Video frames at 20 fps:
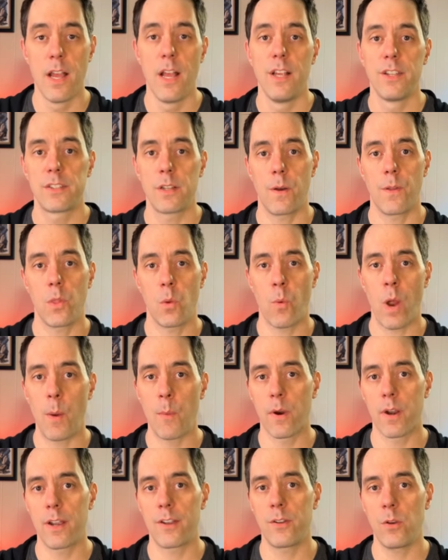So the way
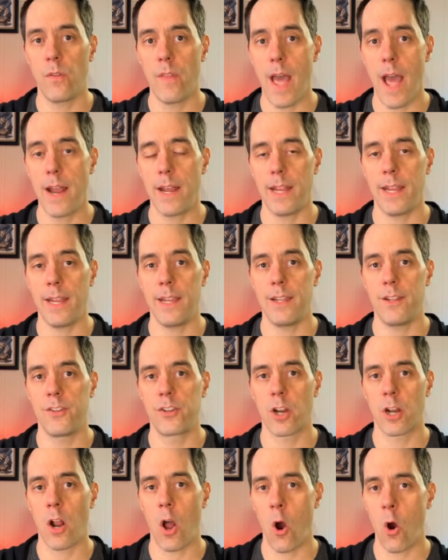we're going to do that is
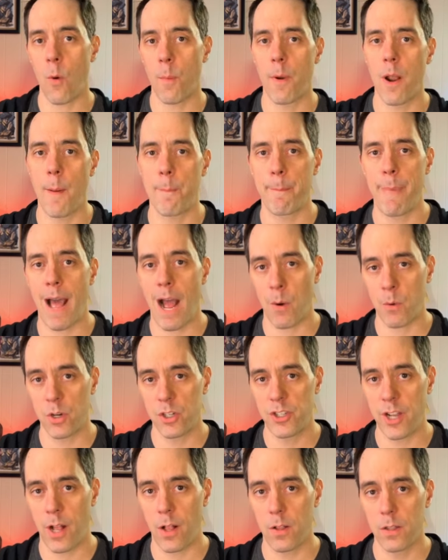you're going to open up
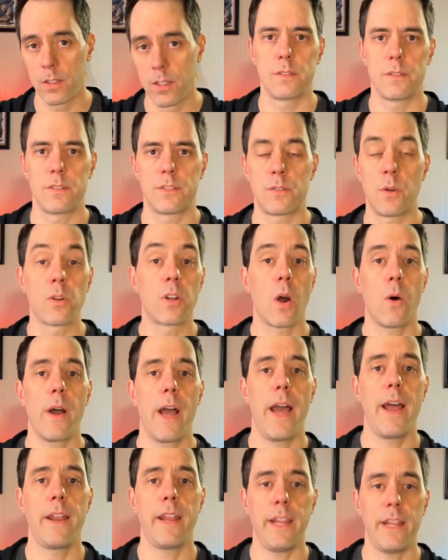PowerShell. So go
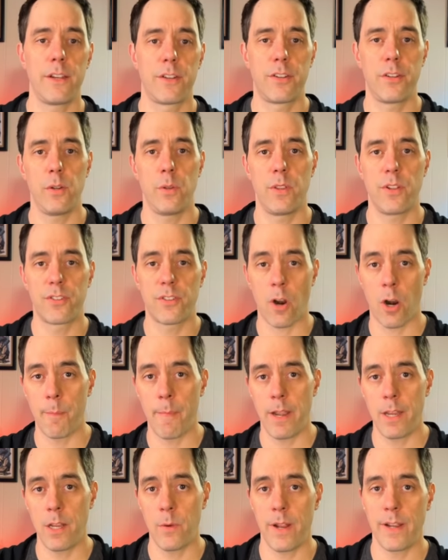ahead into the start
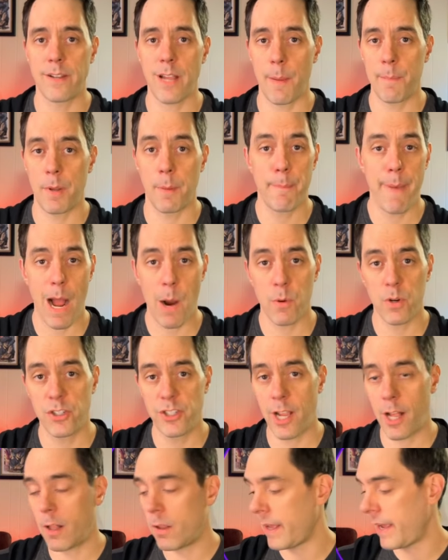menu and type in
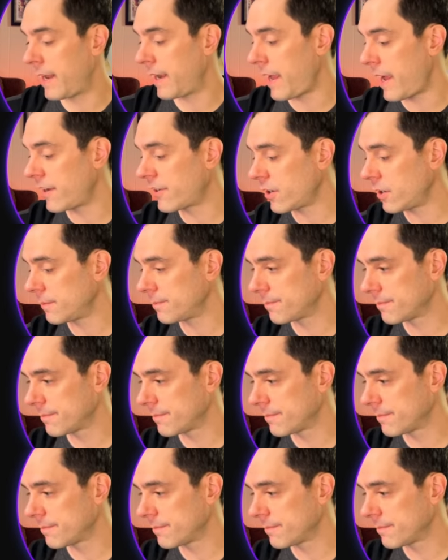PowerShell and enter.